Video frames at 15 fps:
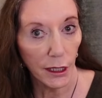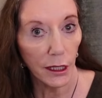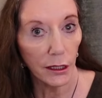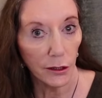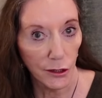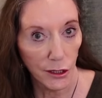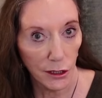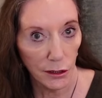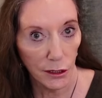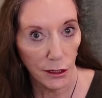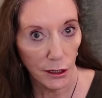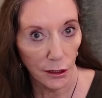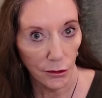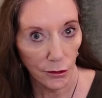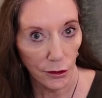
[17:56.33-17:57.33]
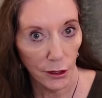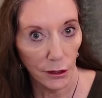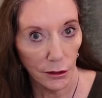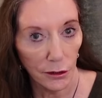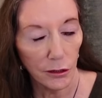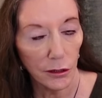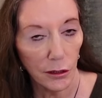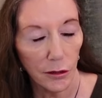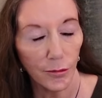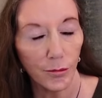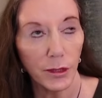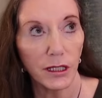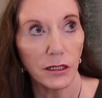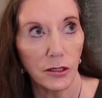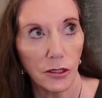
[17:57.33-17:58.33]
exciting thing that I've
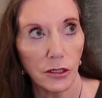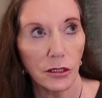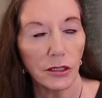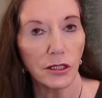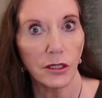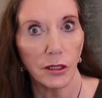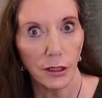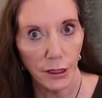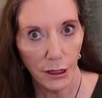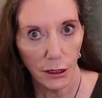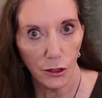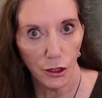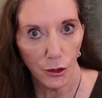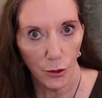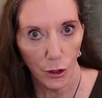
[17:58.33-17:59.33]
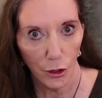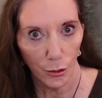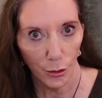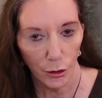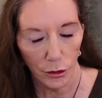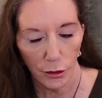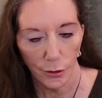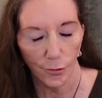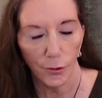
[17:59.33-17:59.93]
been dying to open.